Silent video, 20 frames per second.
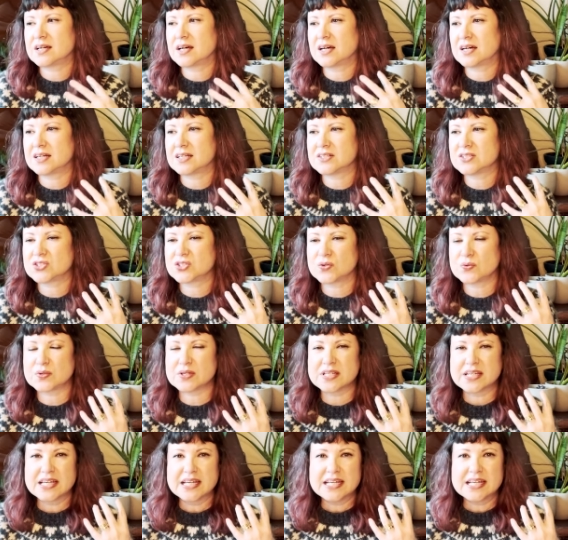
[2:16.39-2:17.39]
Uh, so
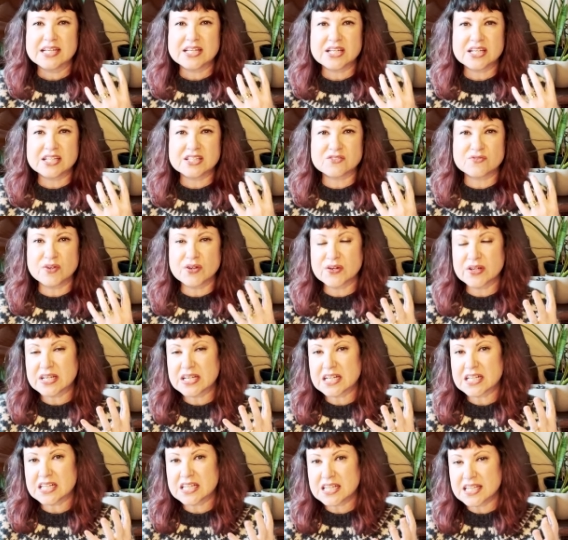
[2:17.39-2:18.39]
it's very
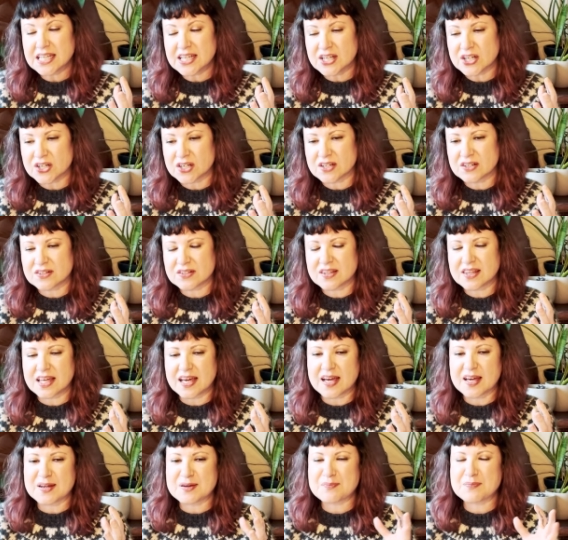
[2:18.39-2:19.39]
clear
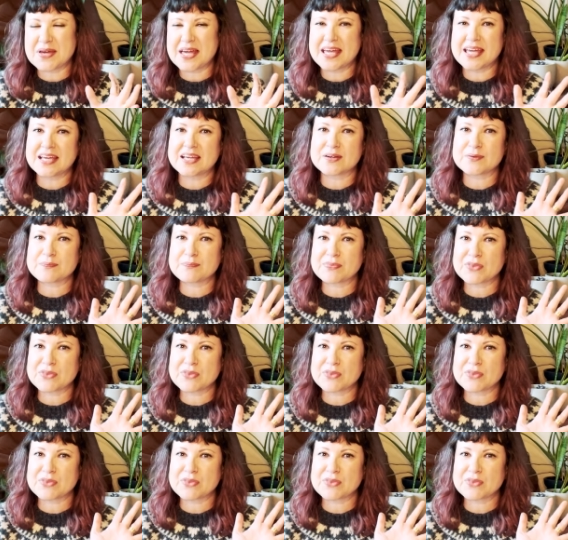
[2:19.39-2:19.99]
that Meg